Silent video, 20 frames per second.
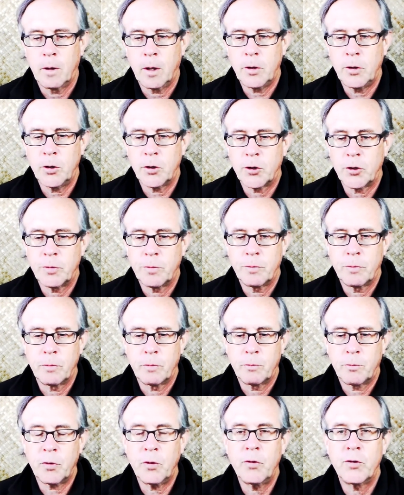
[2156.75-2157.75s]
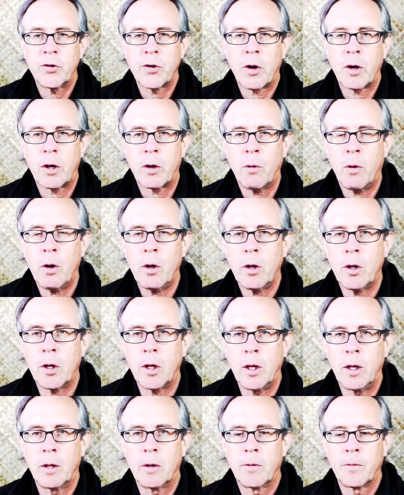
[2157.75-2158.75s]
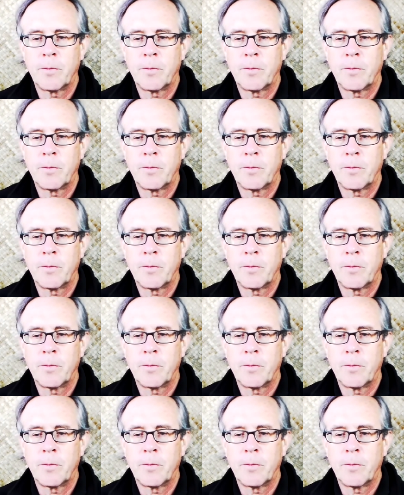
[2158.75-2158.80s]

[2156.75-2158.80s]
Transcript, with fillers: That just proves our equality.